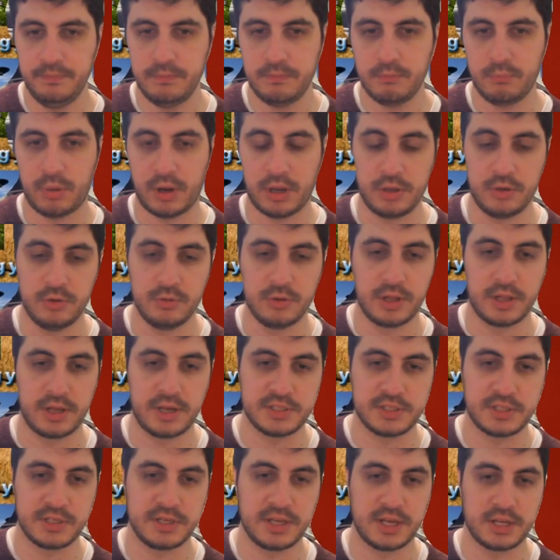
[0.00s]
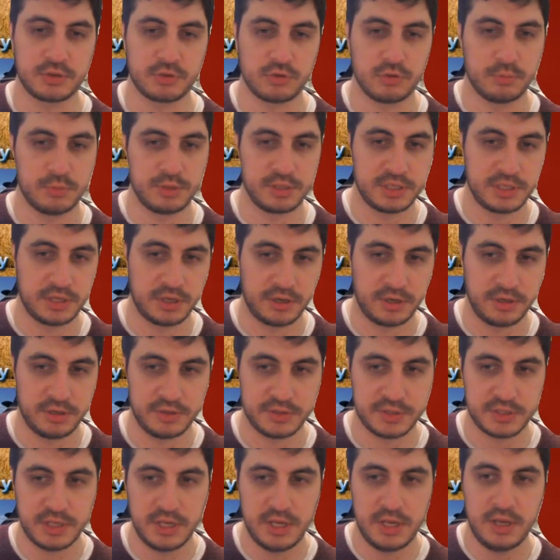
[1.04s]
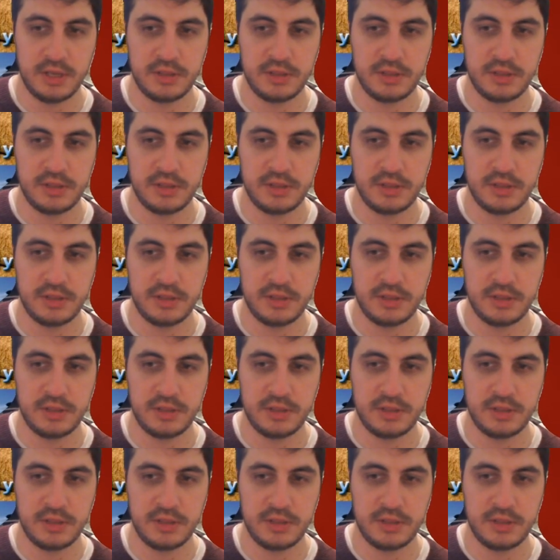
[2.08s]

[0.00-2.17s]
By utilizing natural materials,